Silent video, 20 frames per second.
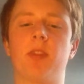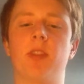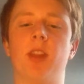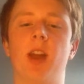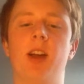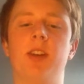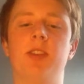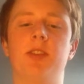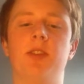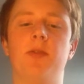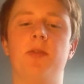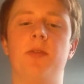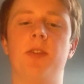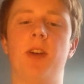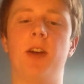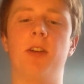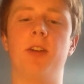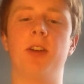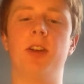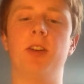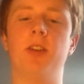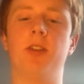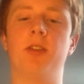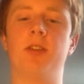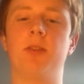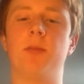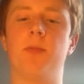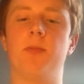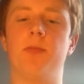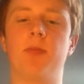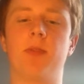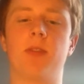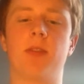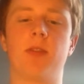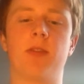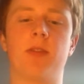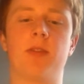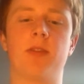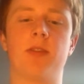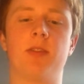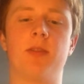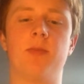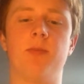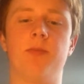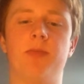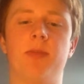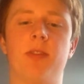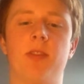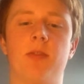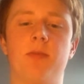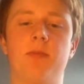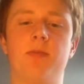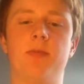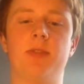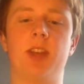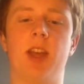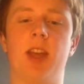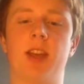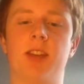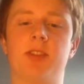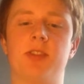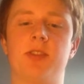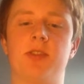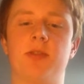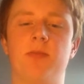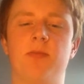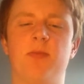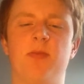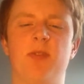That is a very odd texture.